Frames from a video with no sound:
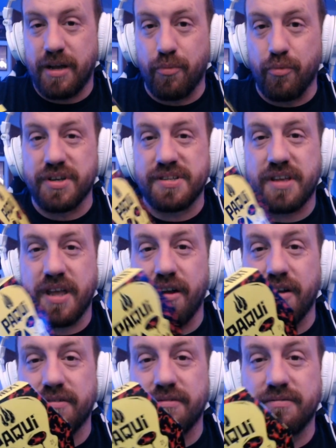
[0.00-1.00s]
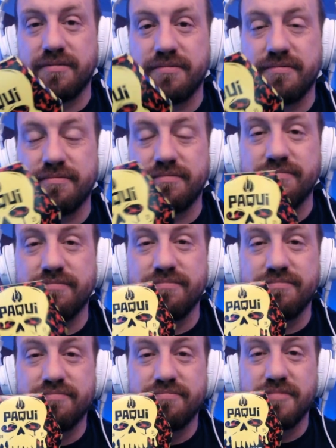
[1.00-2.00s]
I'm really scared.
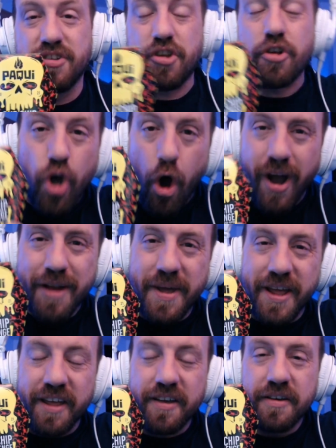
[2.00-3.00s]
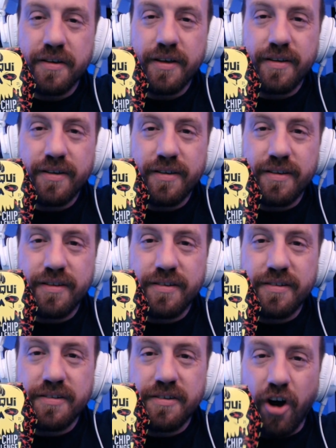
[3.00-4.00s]
So join me
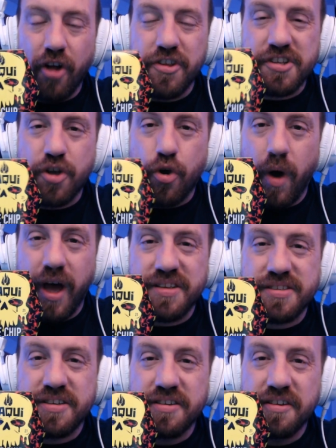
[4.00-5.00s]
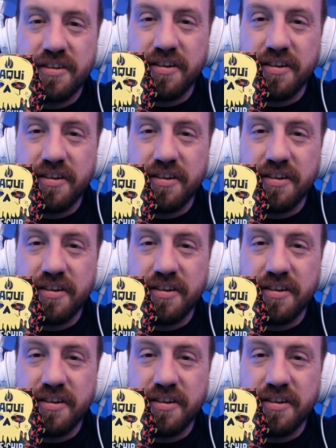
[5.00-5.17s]
on this quest